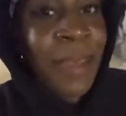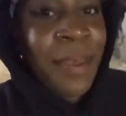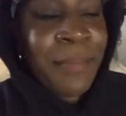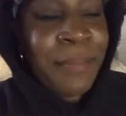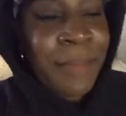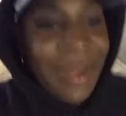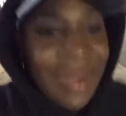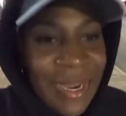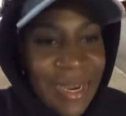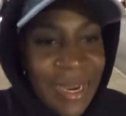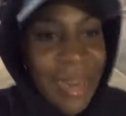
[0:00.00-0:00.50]

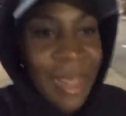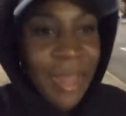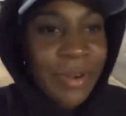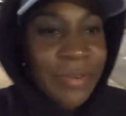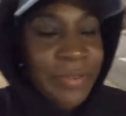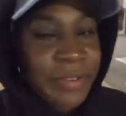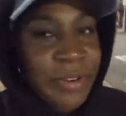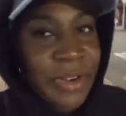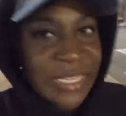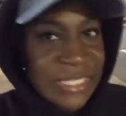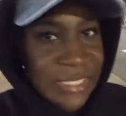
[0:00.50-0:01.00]
Made it out
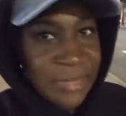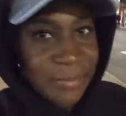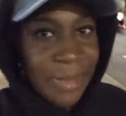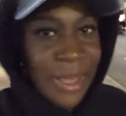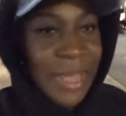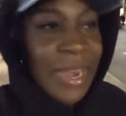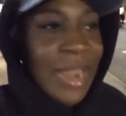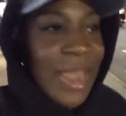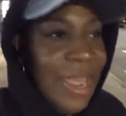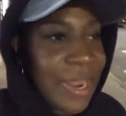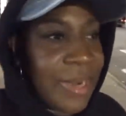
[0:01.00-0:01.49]
of crazy
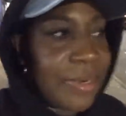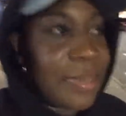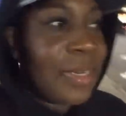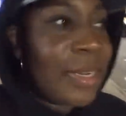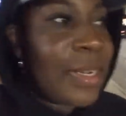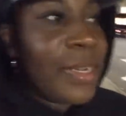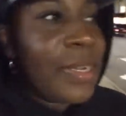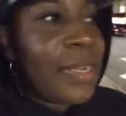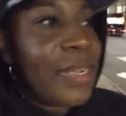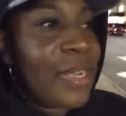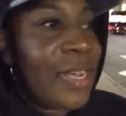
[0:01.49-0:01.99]
Manhattan.
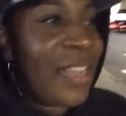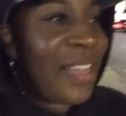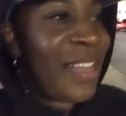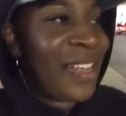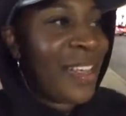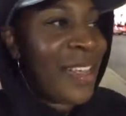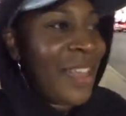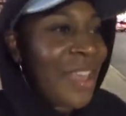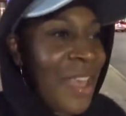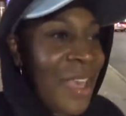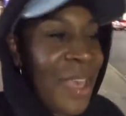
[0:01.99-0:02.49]

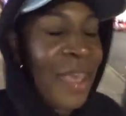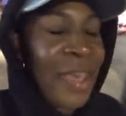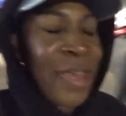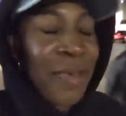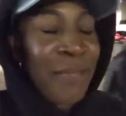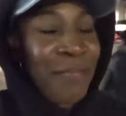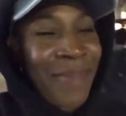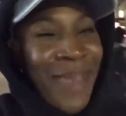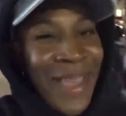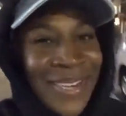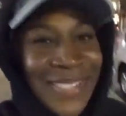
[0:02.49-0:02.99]

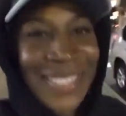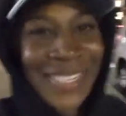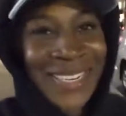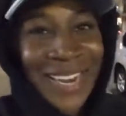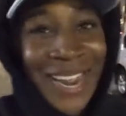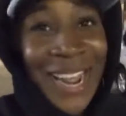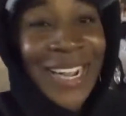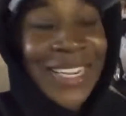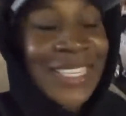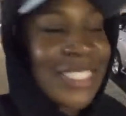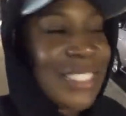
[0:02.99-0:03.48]
Back to
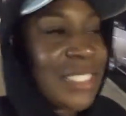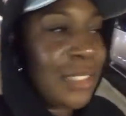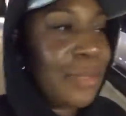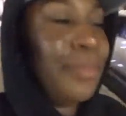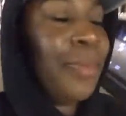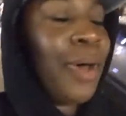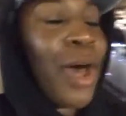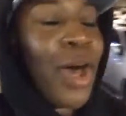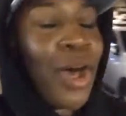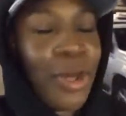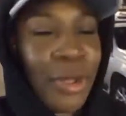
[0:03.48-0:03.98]
nice,
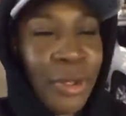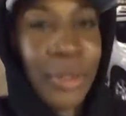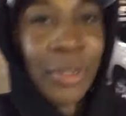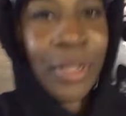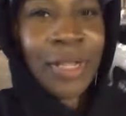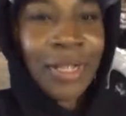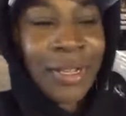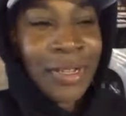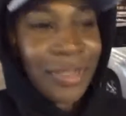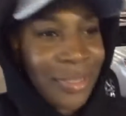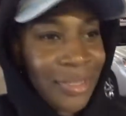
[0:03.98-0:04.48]
small,
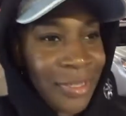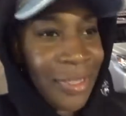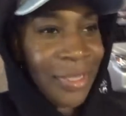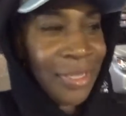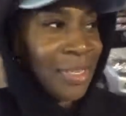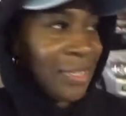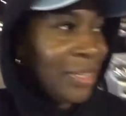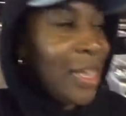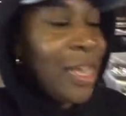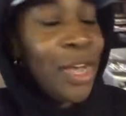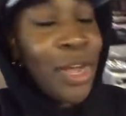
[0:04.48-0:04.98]

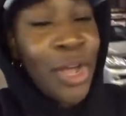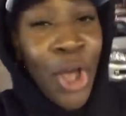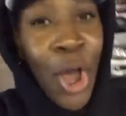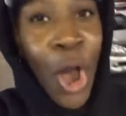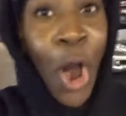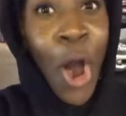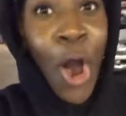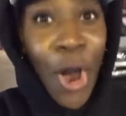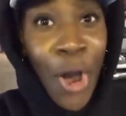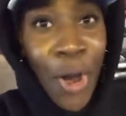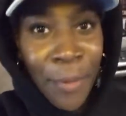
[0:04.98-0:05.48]

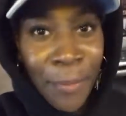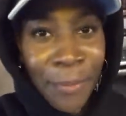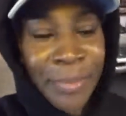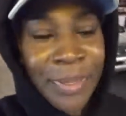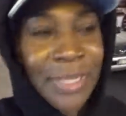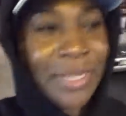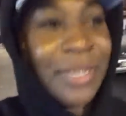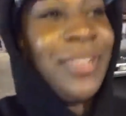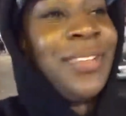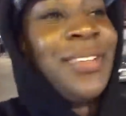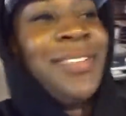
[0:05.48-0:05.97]
calm
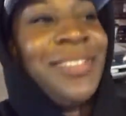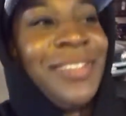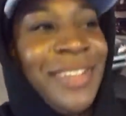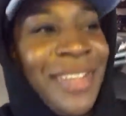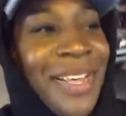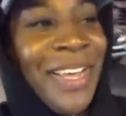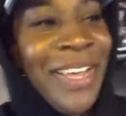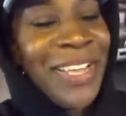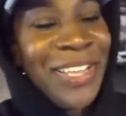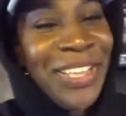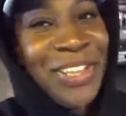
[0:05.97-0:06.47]

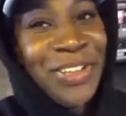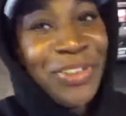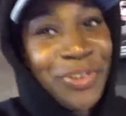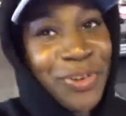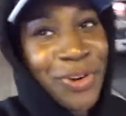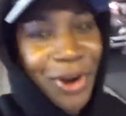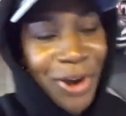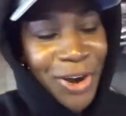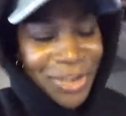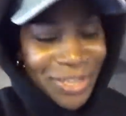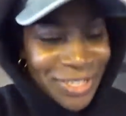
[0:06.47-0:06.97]
cute
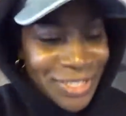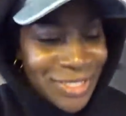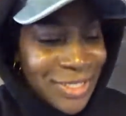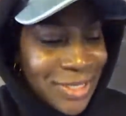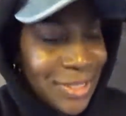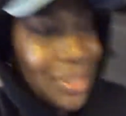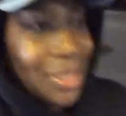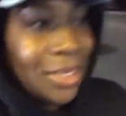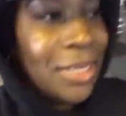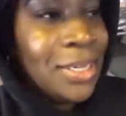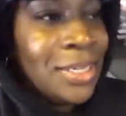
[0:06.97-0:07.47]
Gardens.
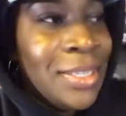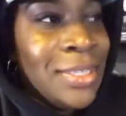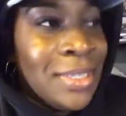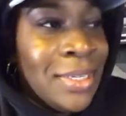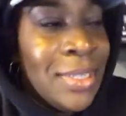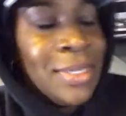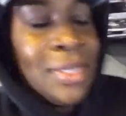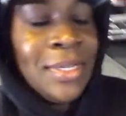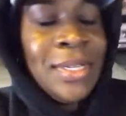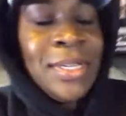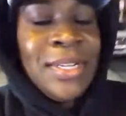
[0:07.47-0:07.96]

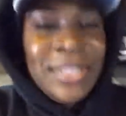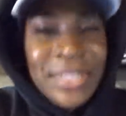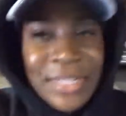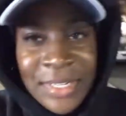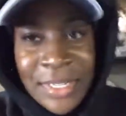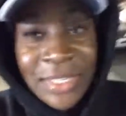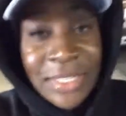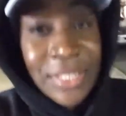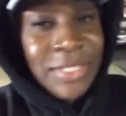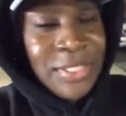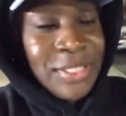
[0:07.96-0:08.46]

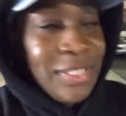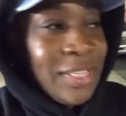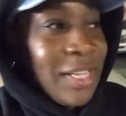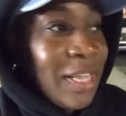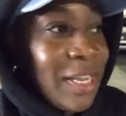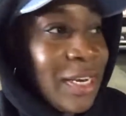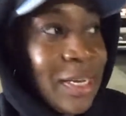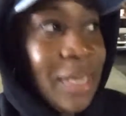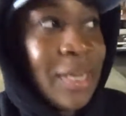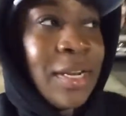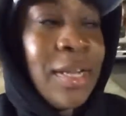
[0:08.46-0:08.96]

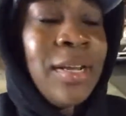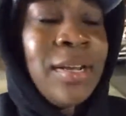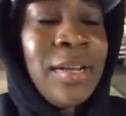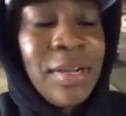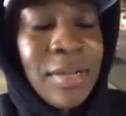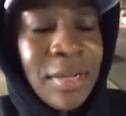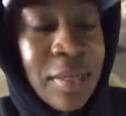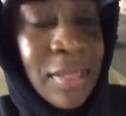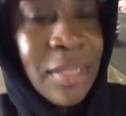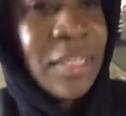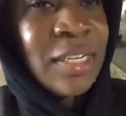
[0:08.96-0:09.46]
Skin
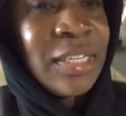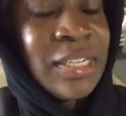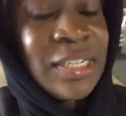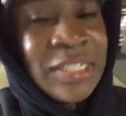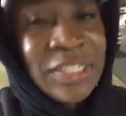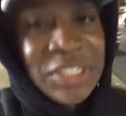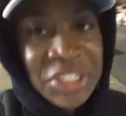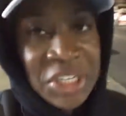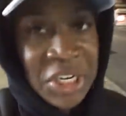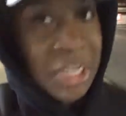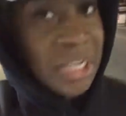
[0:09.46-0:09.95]

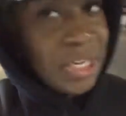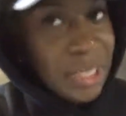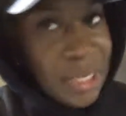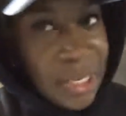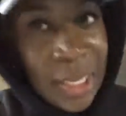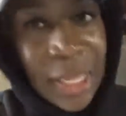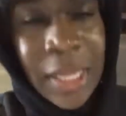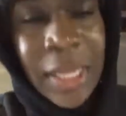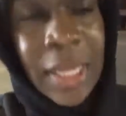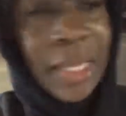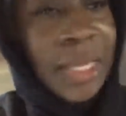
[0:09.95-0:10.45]

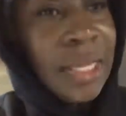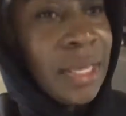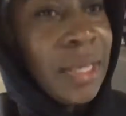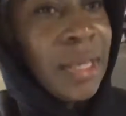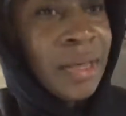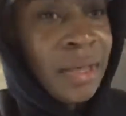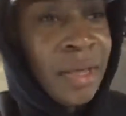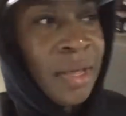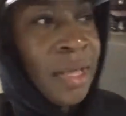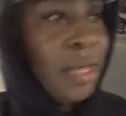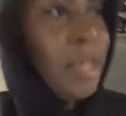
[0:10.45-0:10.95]
chilly,
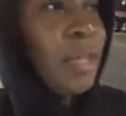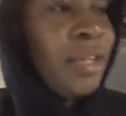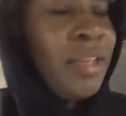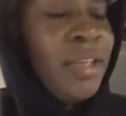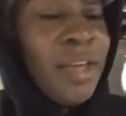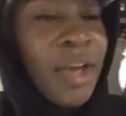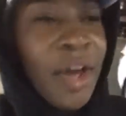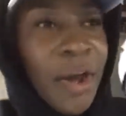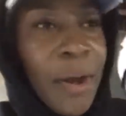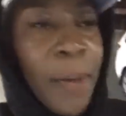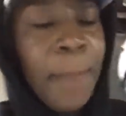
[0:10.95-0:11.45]

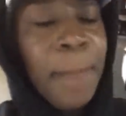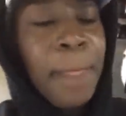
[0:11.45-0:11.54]
y'all.